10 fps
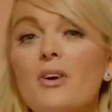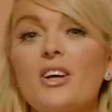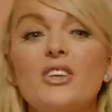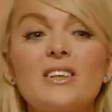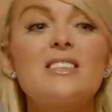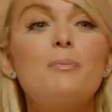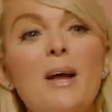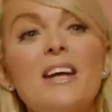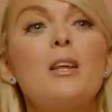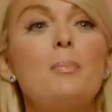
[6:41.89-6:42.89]
I could
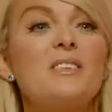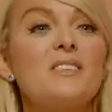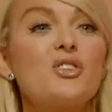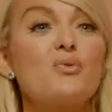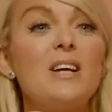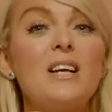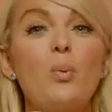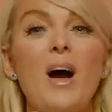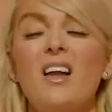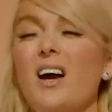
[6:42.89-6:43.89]
explain the business really well.